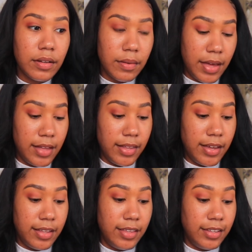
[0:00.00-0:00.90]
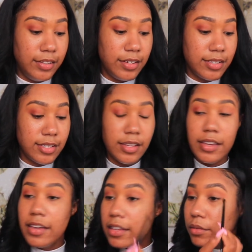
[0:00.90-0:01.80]
Okay, I like how that looks.
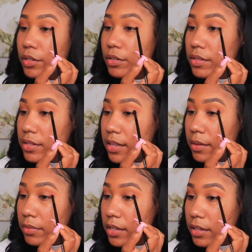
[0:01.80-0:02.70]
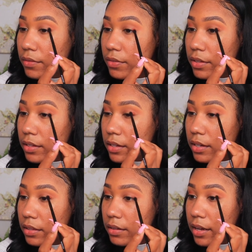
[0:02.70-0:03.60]
I'm gonna do the same thing for the
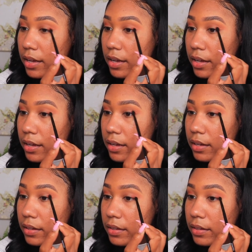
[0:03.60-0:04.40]
other eye.